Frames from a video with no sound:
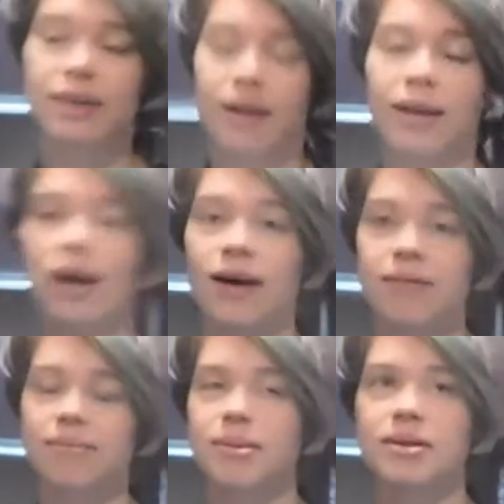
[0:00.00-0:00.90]
I
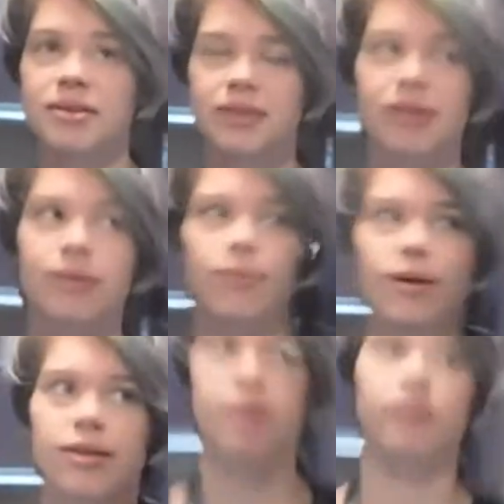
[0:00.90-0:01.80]
have been dealing
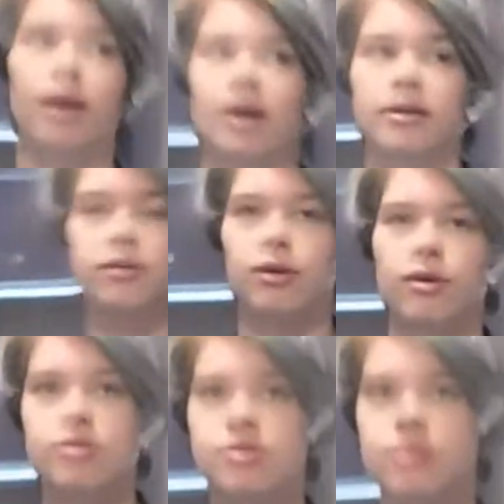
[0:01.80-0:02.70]
with a lot of
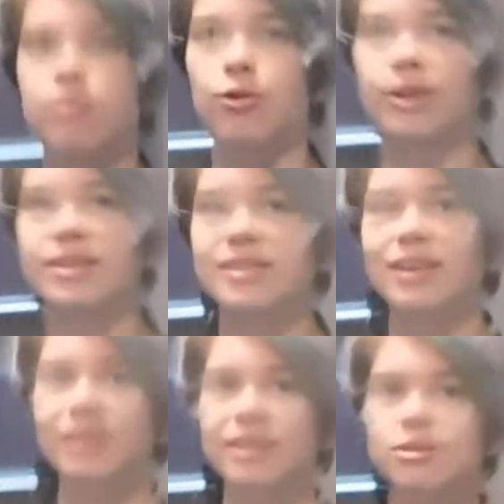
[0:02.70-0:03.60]
nausea and morning
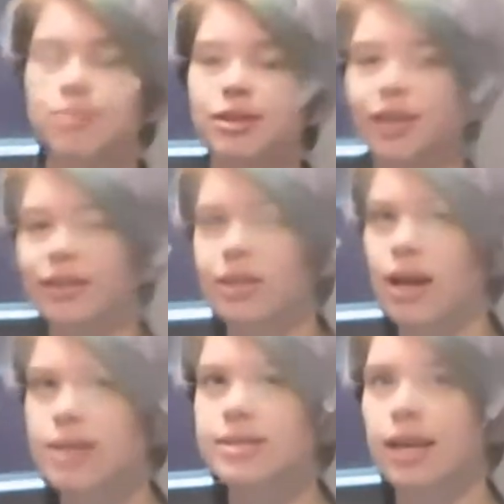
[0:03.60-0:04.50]
sickness, but like
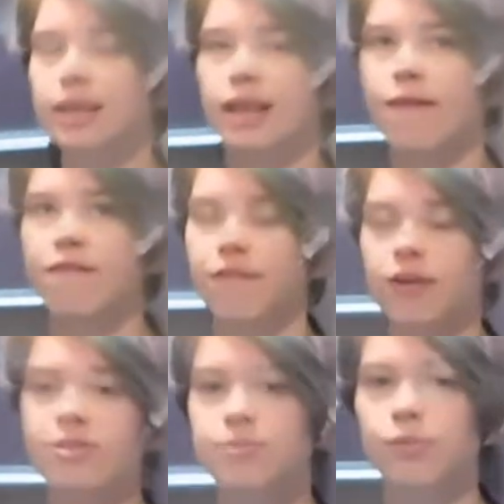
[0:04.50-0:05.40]
today's like that
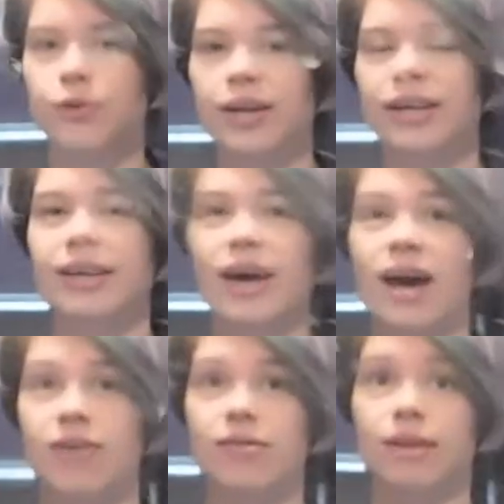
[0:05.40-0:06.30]
first morning
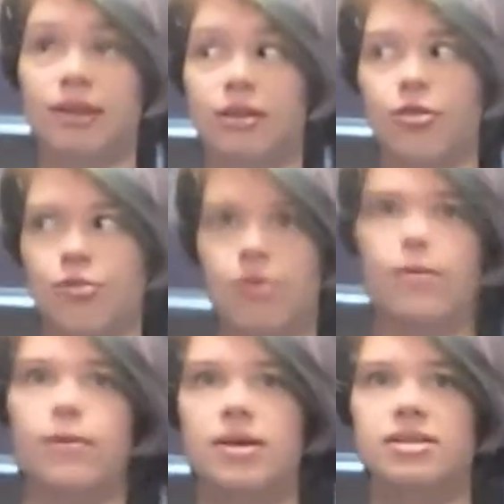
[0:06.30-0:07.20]
out of like the 3
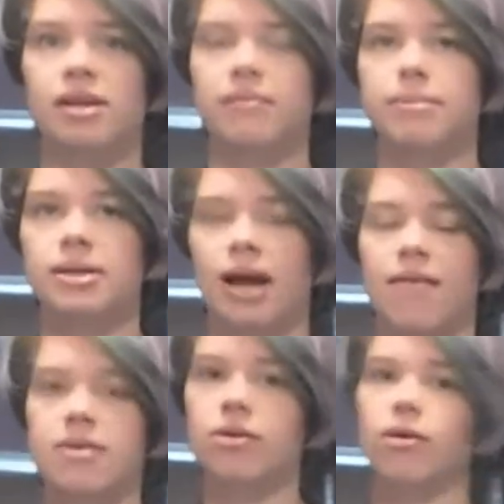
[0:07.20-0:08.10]
weeks I've been
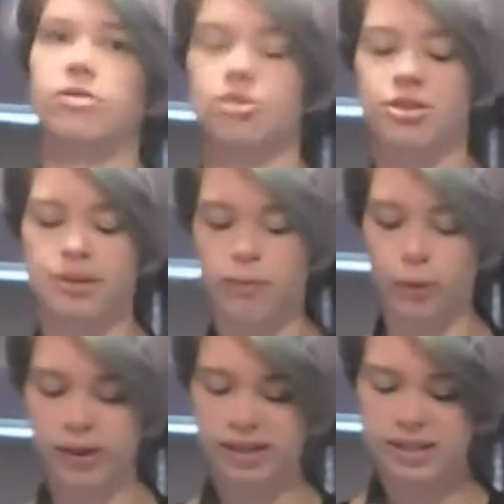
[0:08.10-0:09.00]
having nausea and
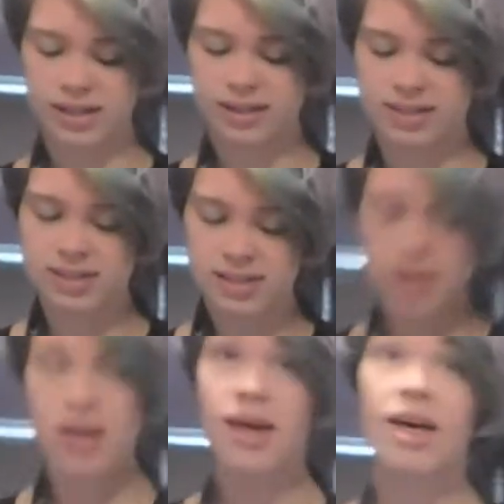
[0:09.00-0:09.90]
morning sickness
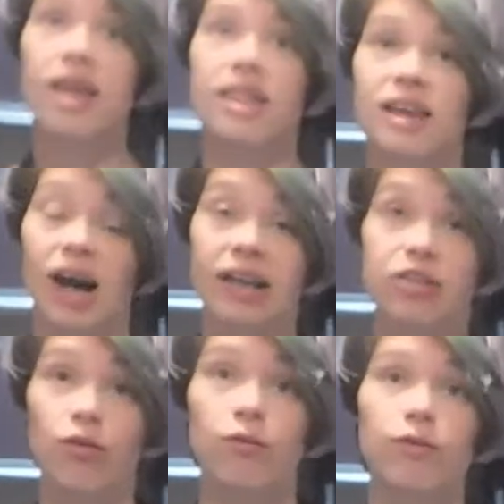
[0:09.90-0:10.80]
that I
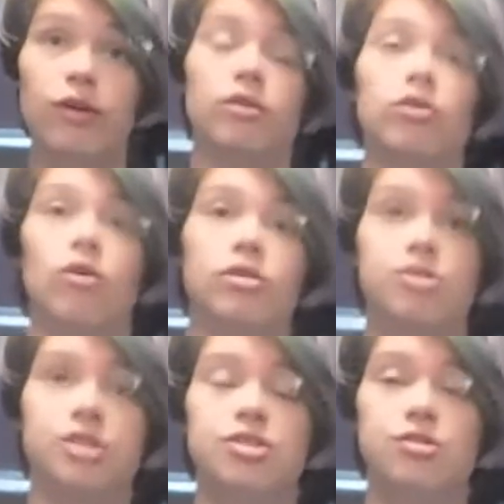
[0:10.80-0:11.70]
don't feel
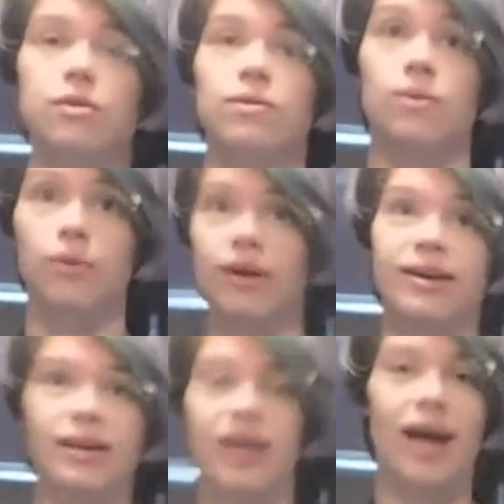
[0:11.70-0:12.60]
nauseous
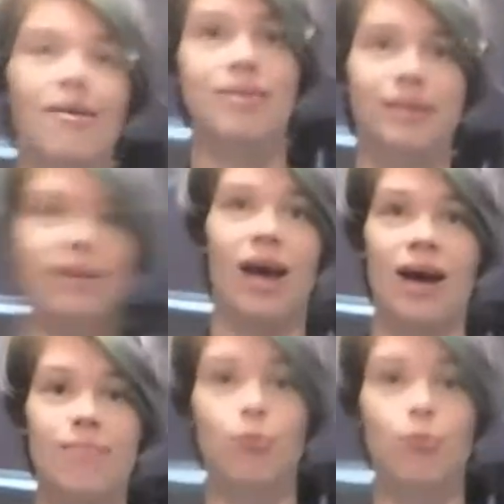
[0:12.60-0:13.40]
or haven't had